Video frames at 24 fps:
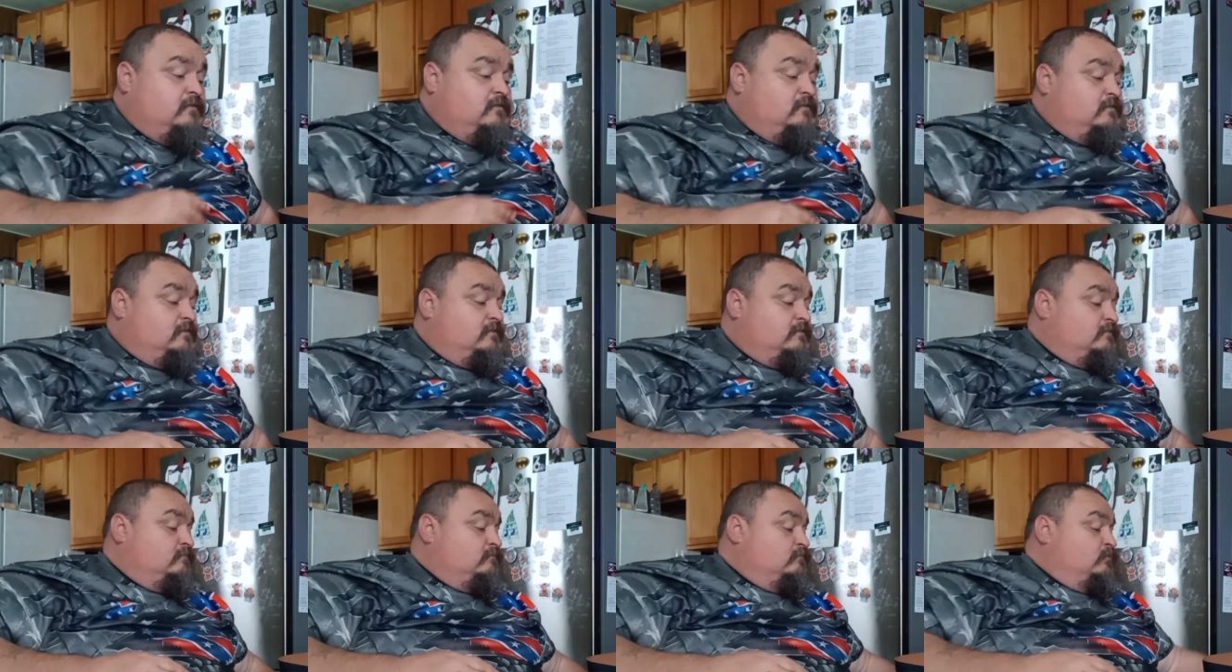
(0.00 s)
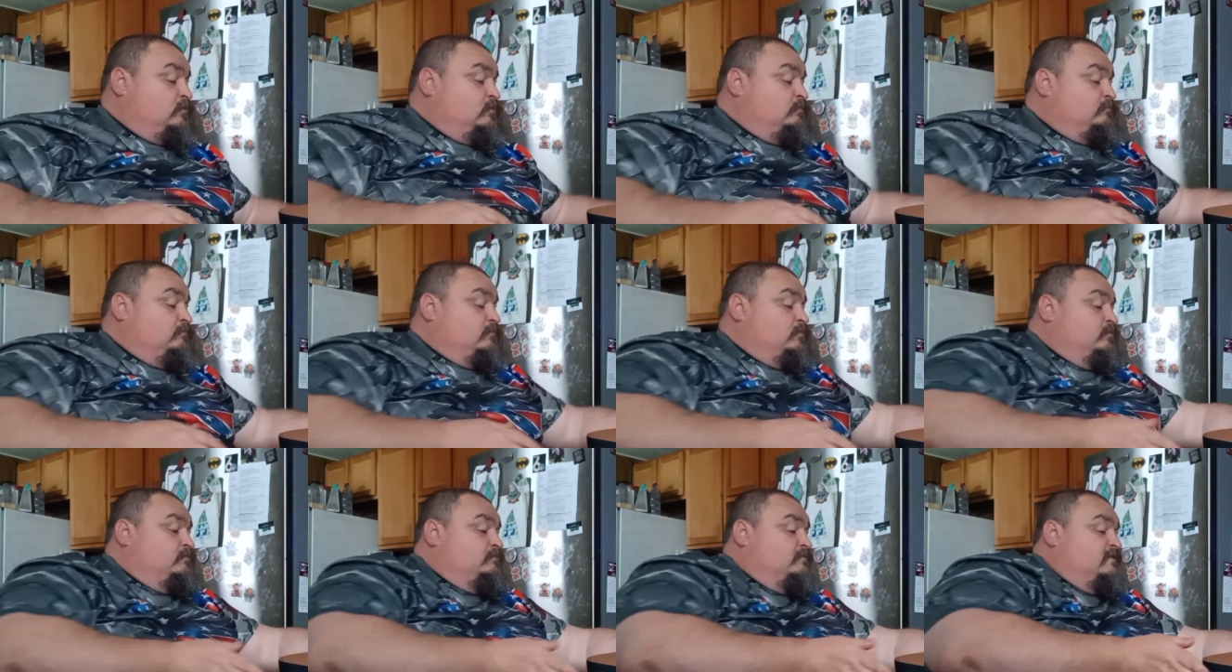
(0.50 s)
Let me
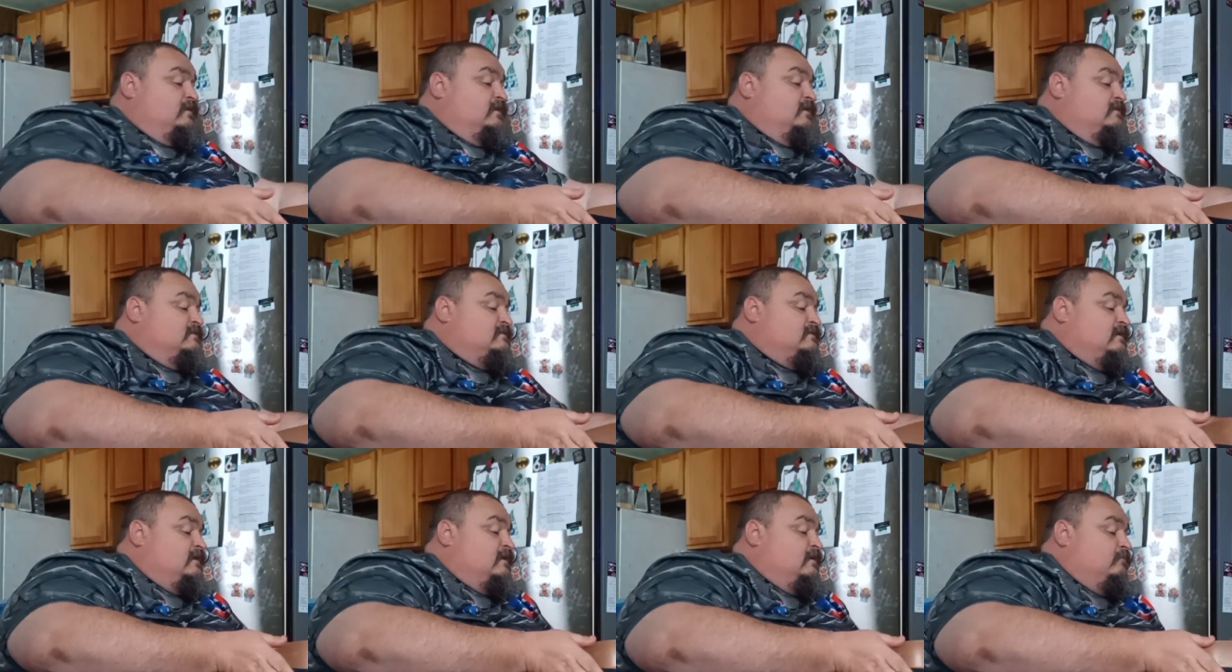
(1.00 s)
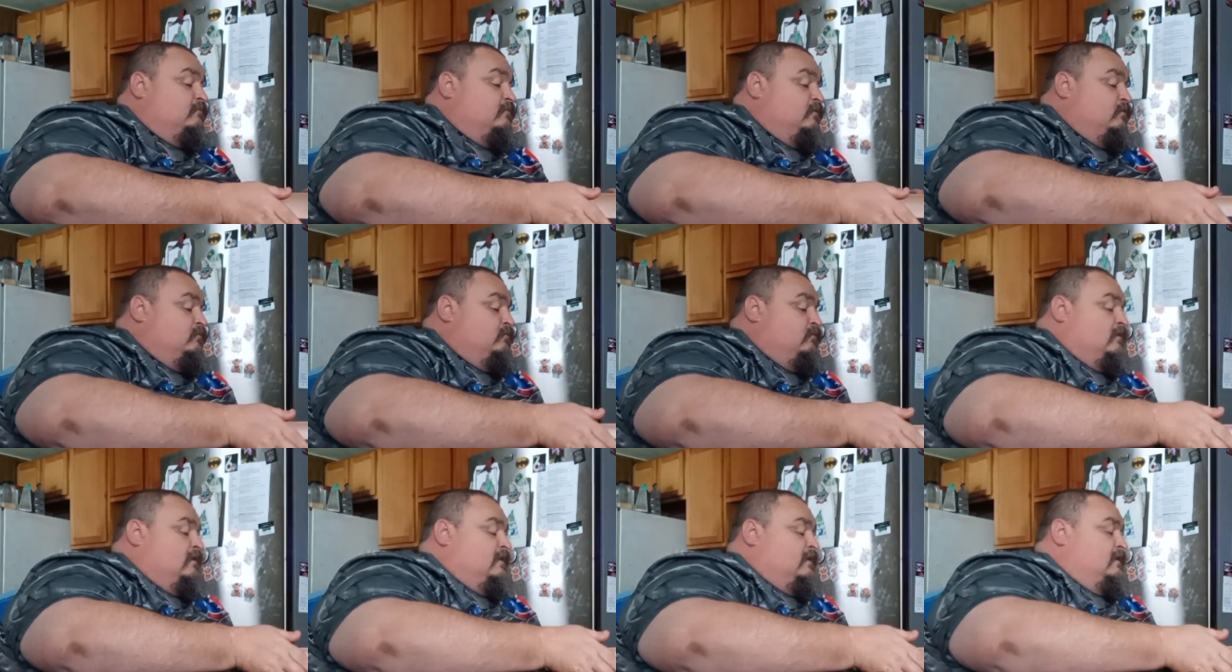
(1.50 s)
move this out of my
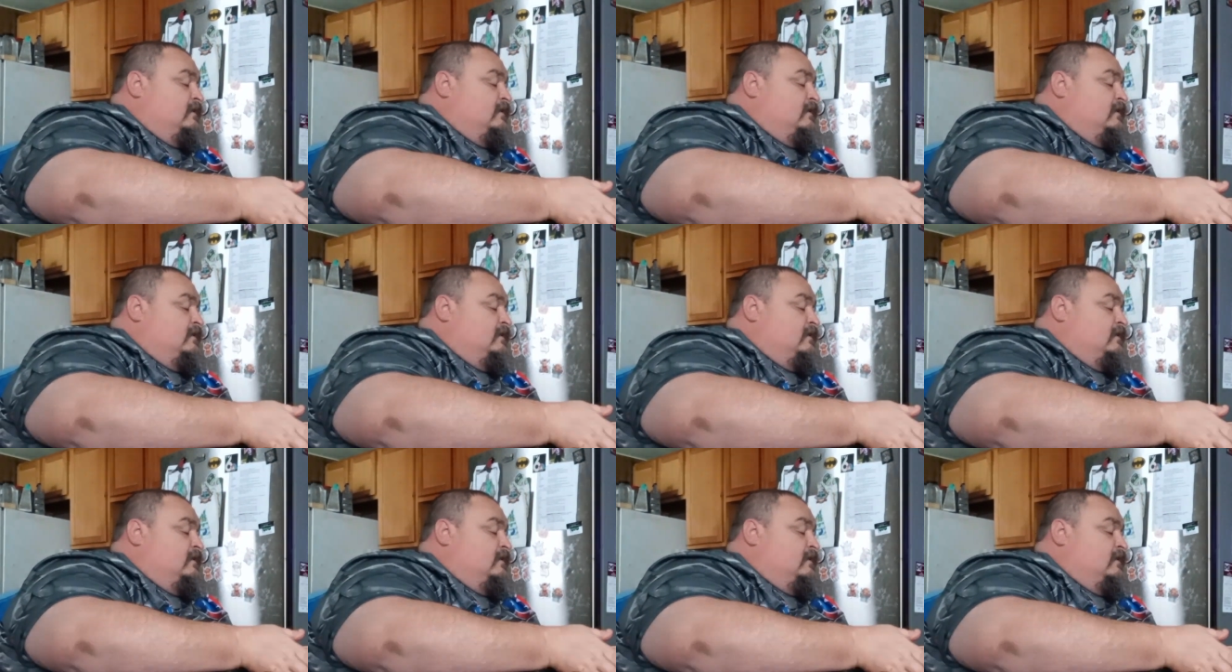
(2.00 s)
way.